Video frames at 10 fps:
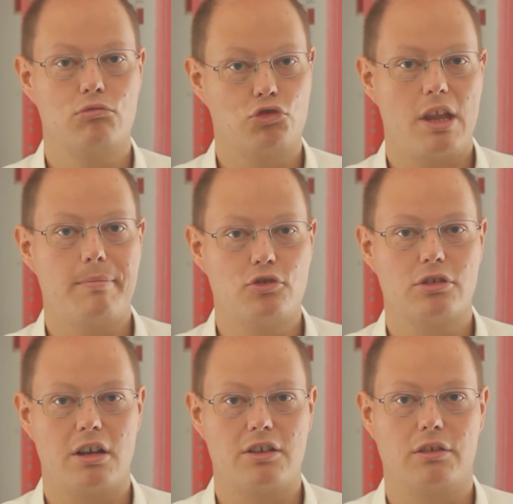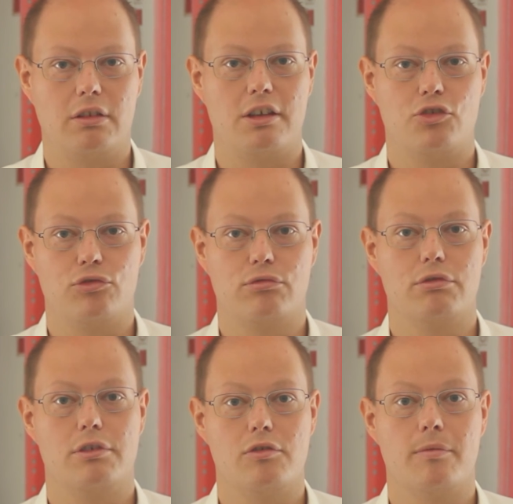snapshot isolation to
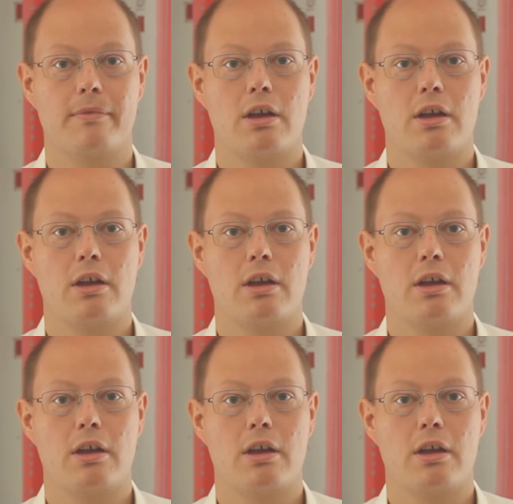you.